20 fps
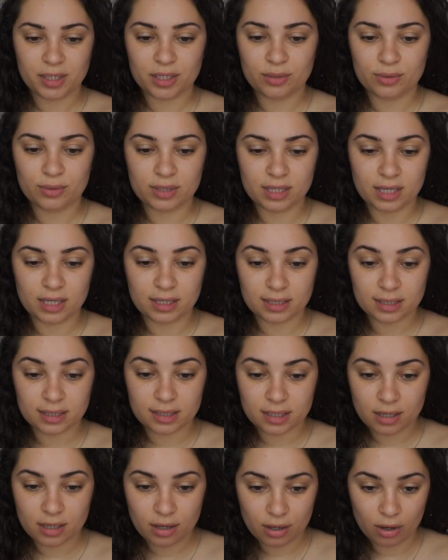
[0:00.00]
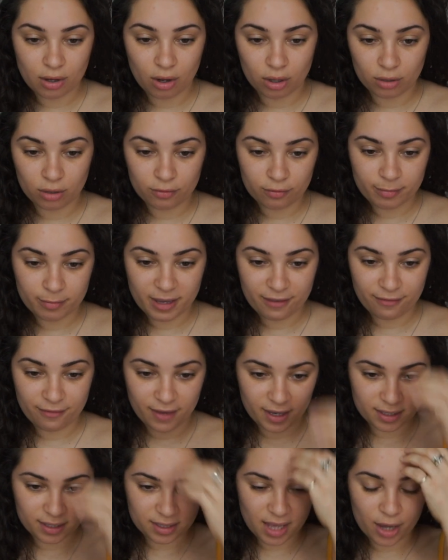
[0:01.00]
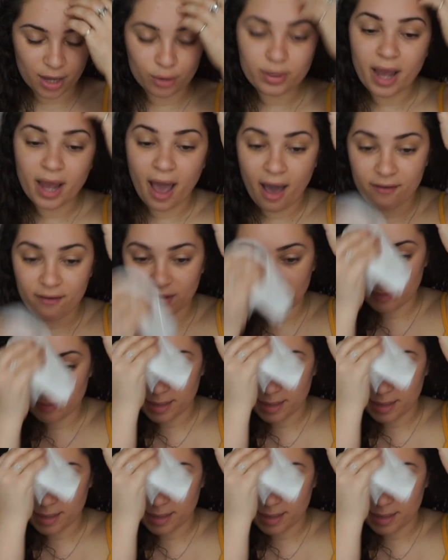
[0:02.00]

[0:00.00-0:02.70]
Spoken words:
use this all over my face. I don't have any